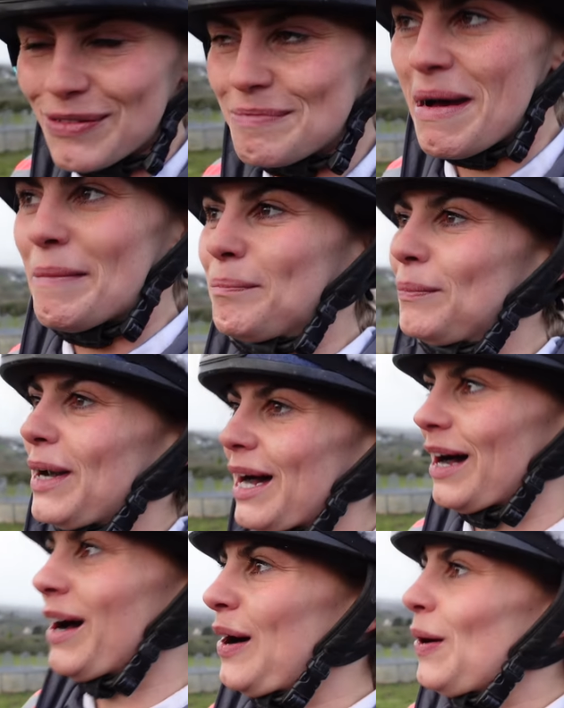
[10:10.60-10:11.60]

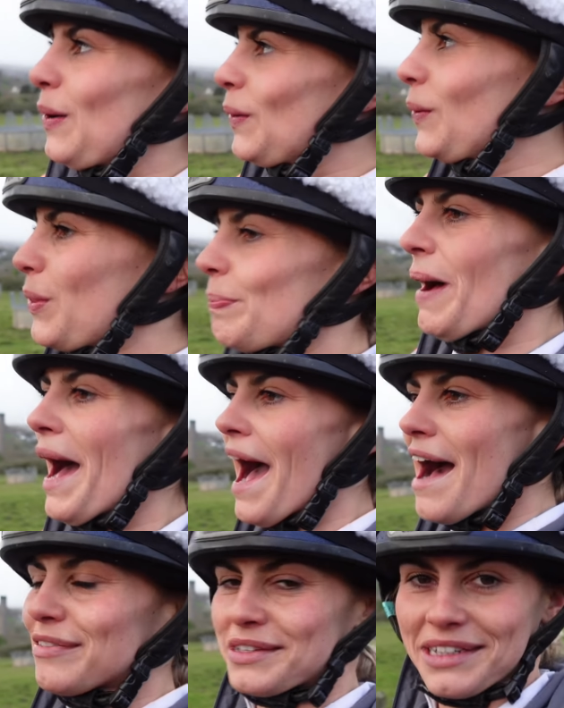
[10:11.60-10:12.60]
remember all the
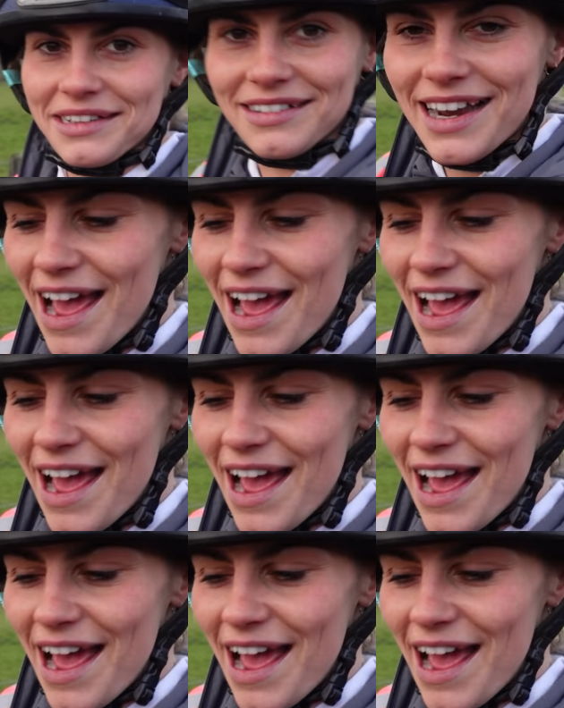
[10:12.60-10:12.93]
paths and